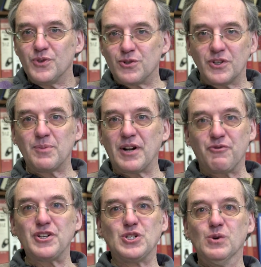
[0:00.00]
we're talking about a
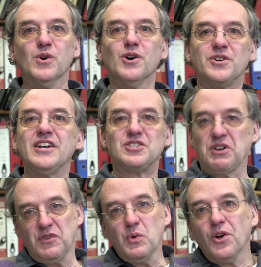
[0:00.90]
fictional world here,
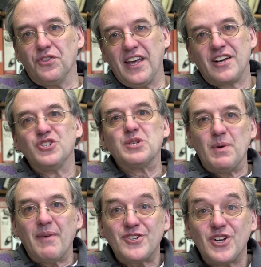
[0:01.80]
so if you want, it can just
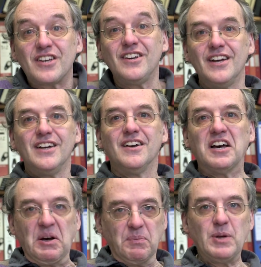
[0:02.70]
be magic.
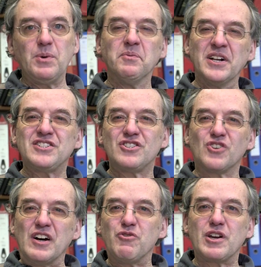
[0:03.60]
Uh, but it would be nice to
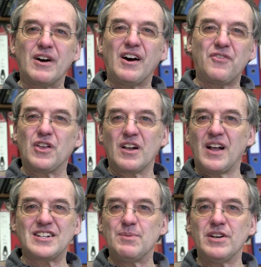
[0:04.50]
try and figure out if there can
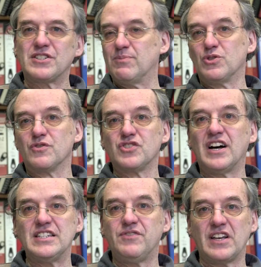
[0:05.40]
actually be a, some sort of
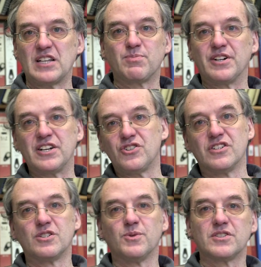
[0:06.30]
scientific explanation
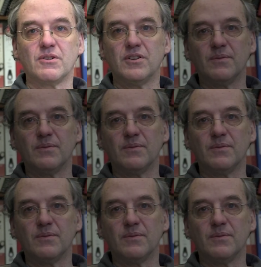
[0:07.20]
as to what's going